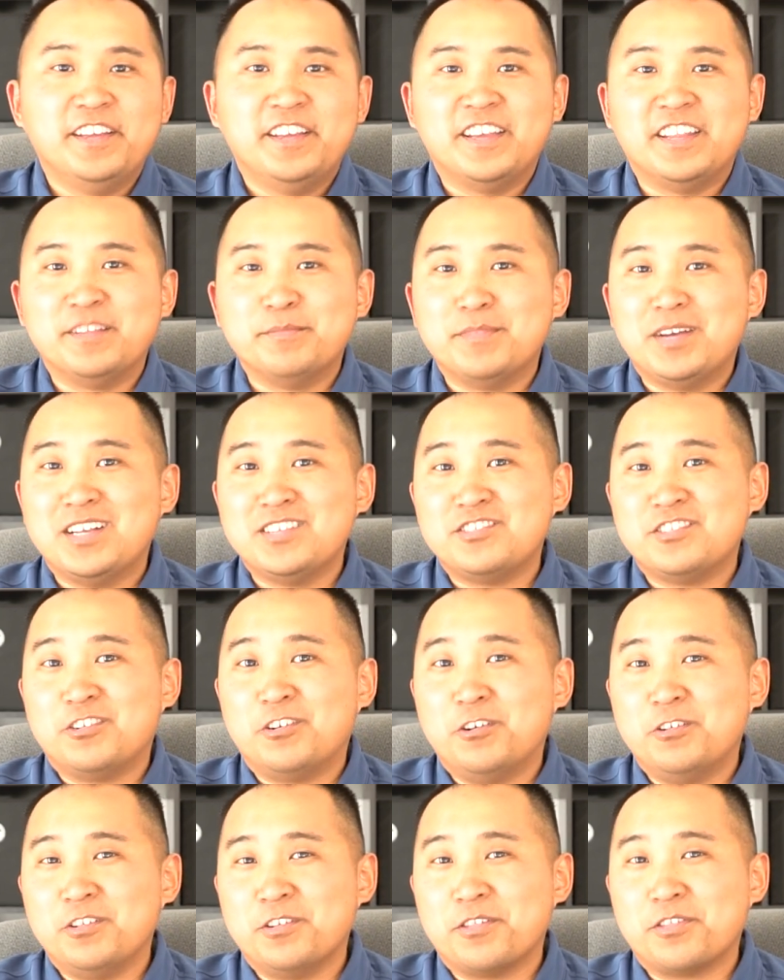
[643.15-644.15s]
And imagine
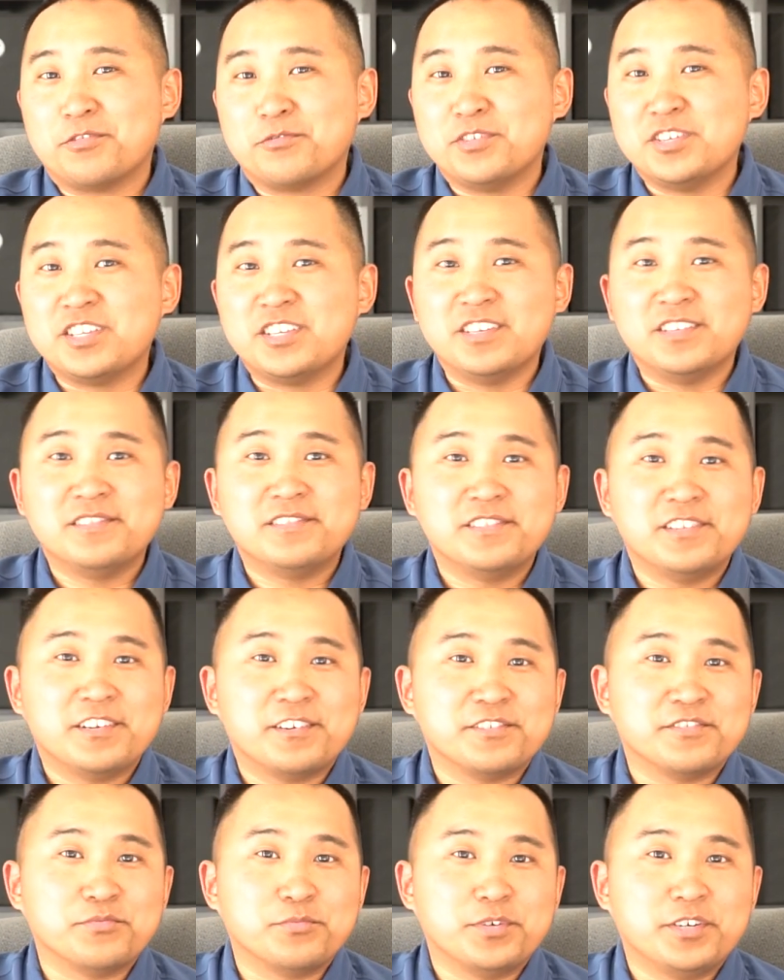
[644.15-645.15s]
hauling three kids
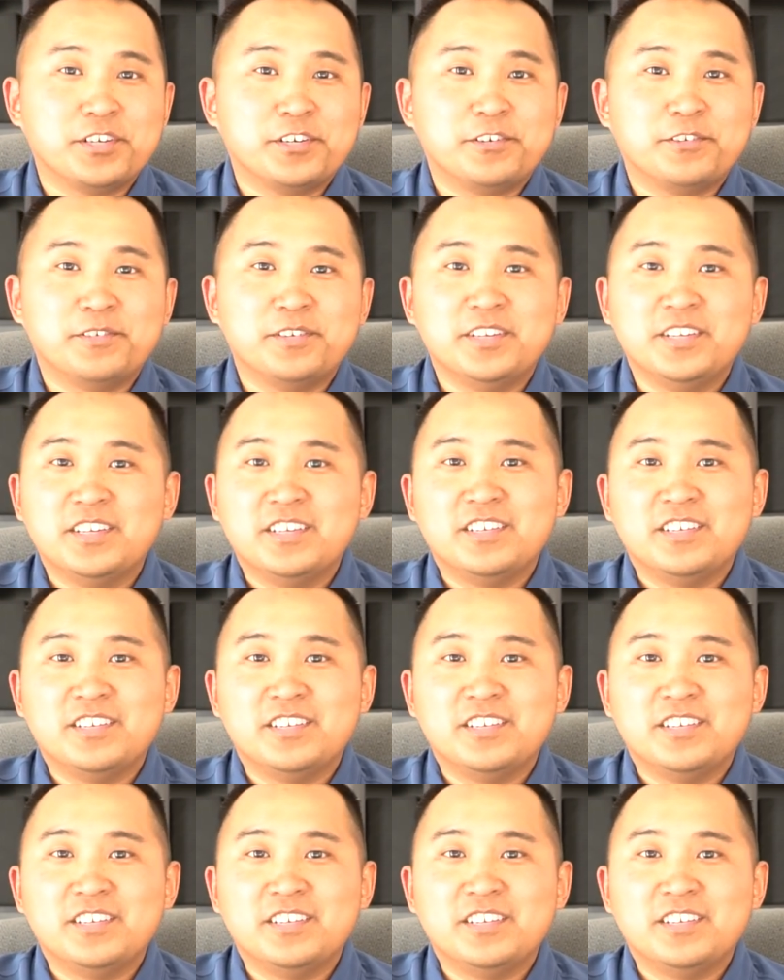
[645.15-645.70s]
there as well.